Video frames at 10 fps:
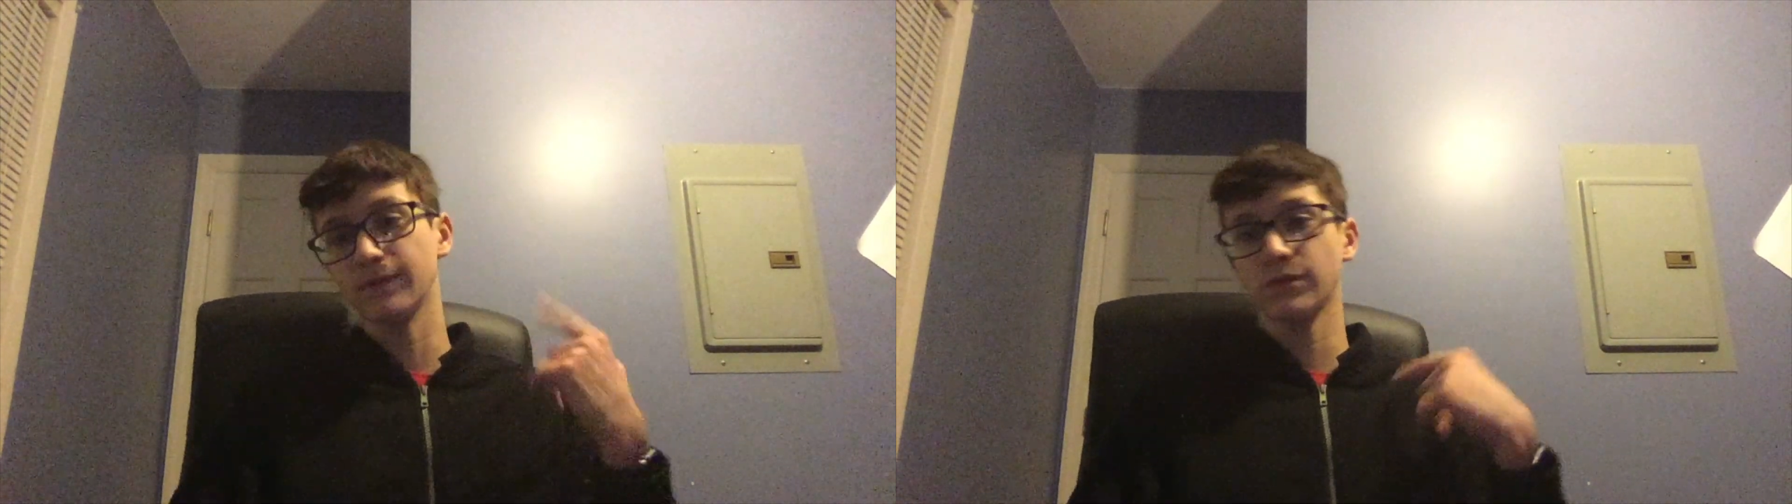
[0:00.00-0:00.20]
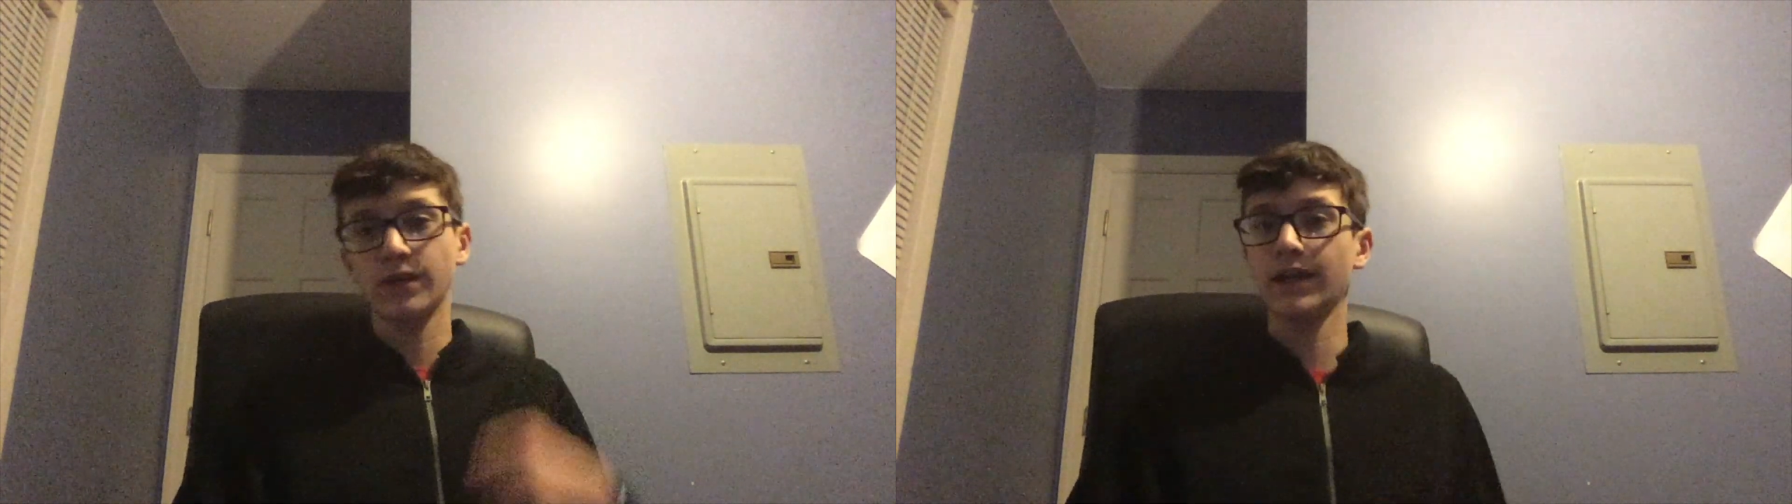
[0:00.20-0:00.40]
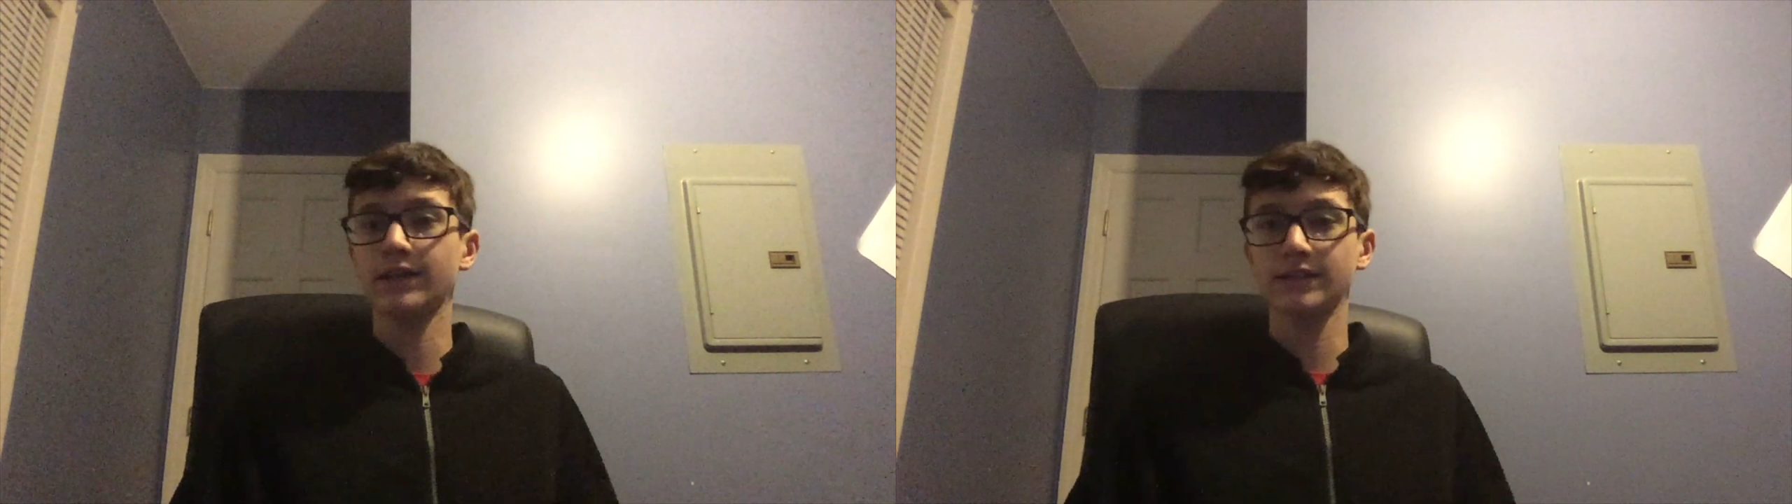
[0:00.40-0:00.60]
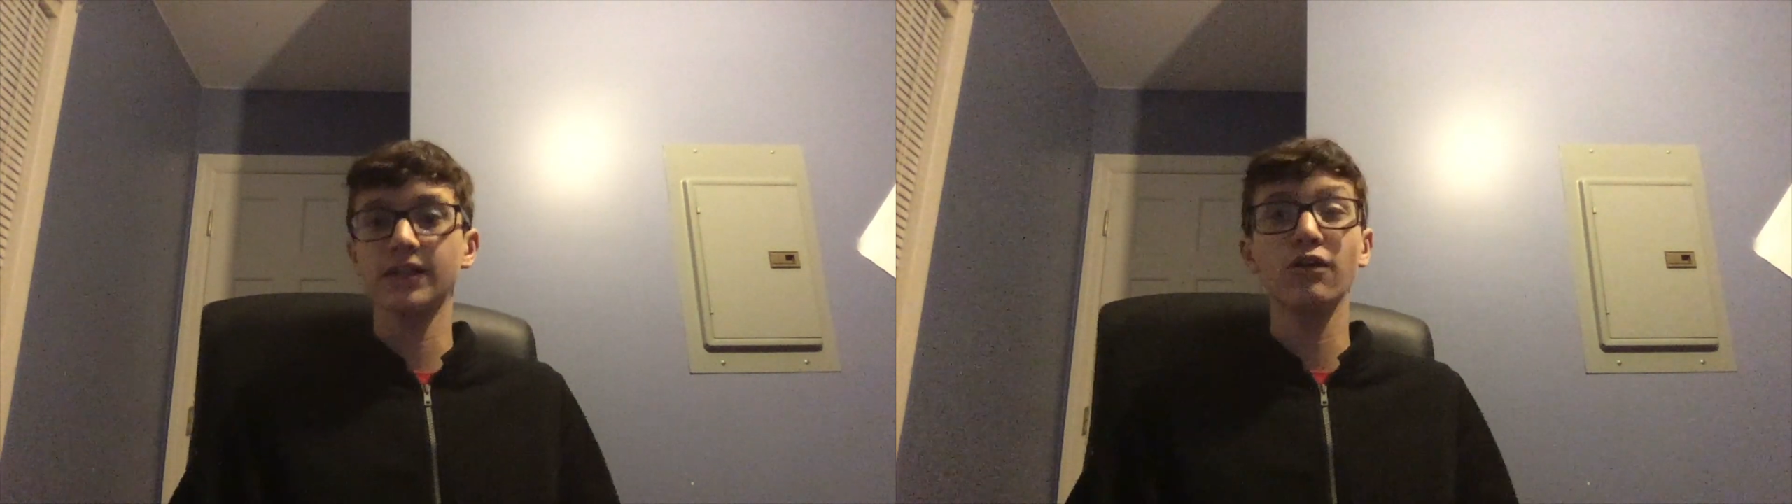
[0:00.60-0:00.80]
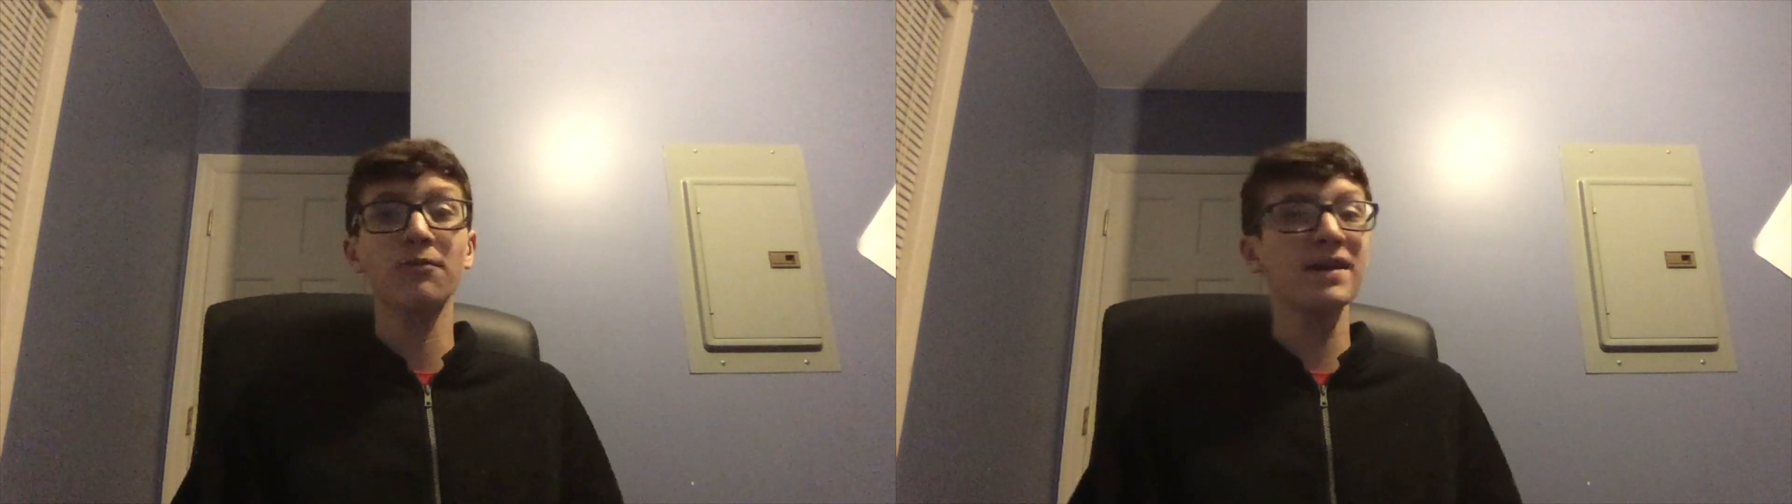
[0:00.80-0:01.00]
if you can't
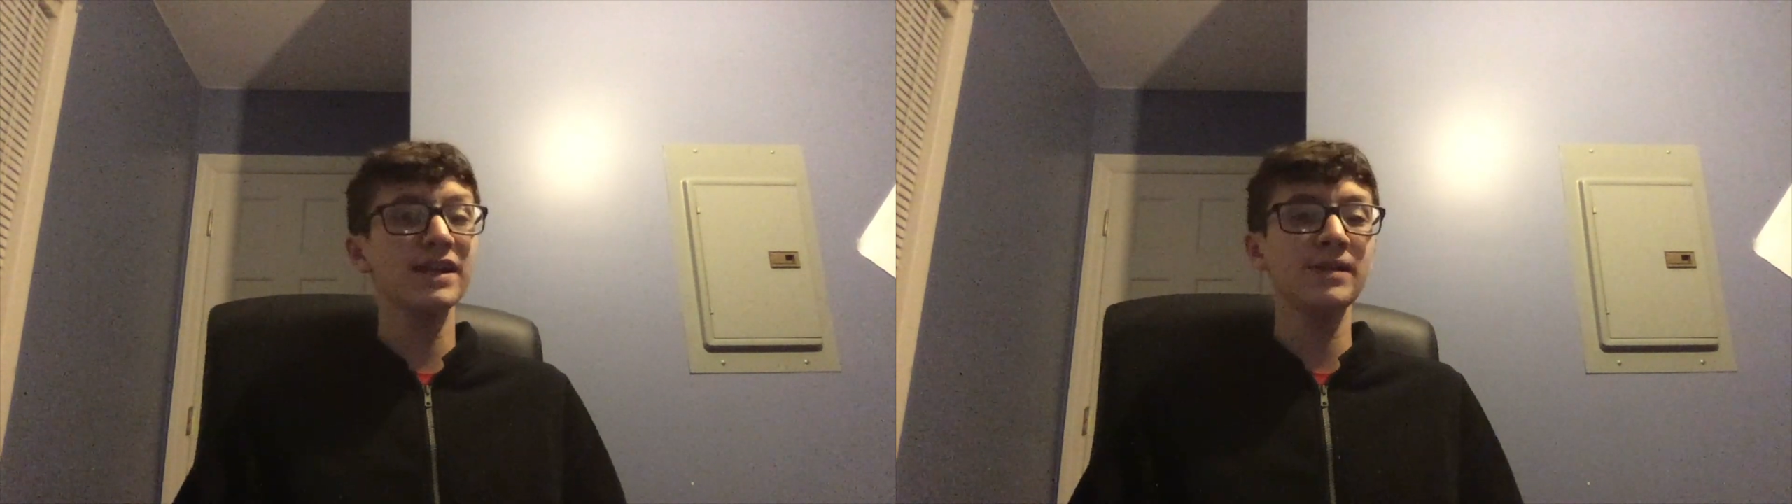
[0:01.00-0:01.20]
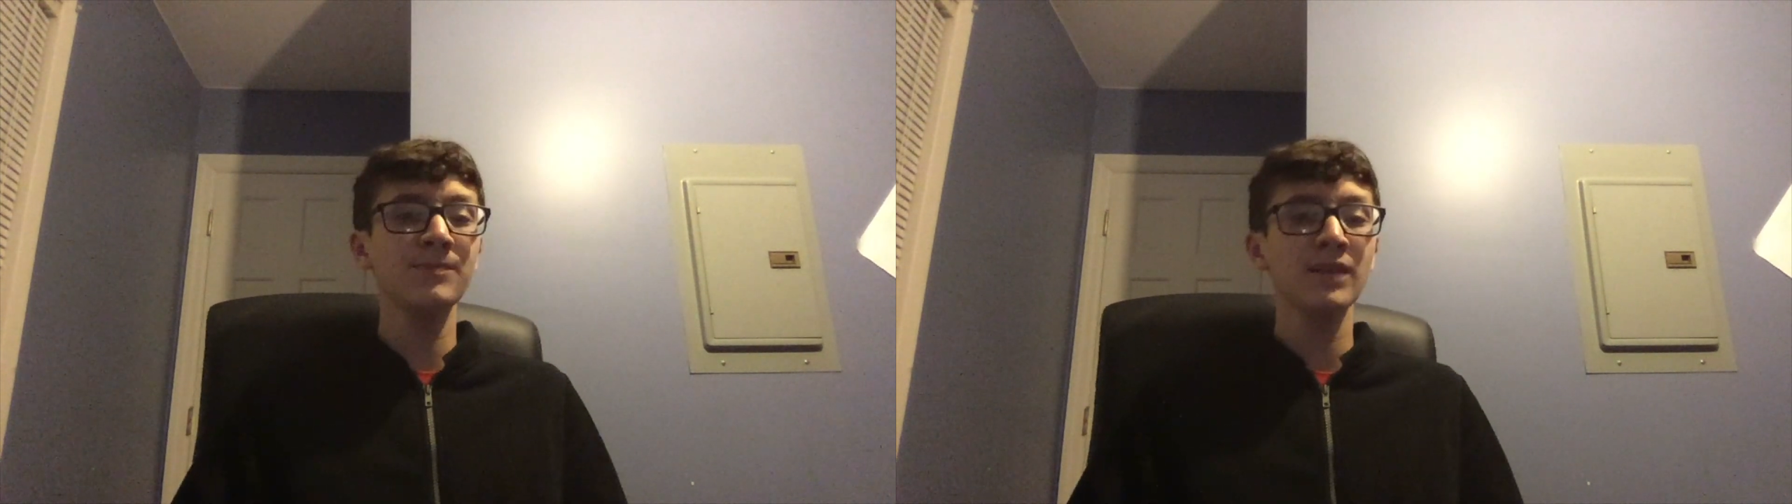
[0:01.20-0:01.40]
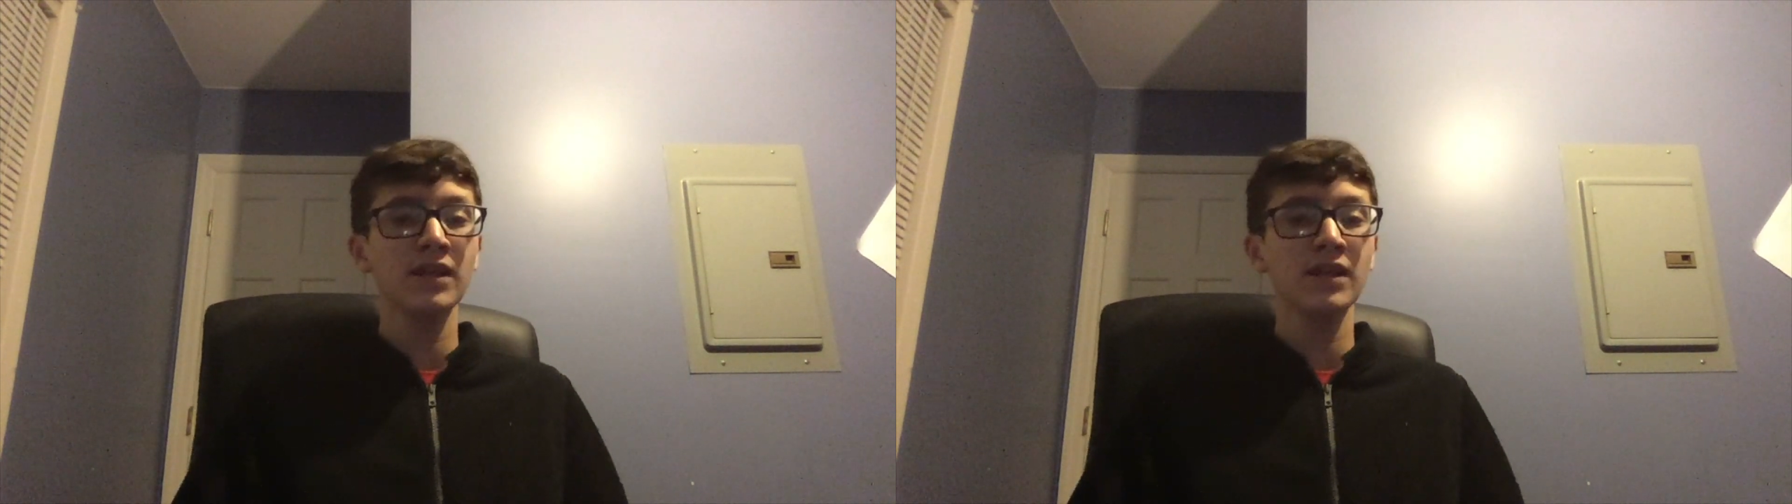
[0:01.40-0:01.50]
tell already.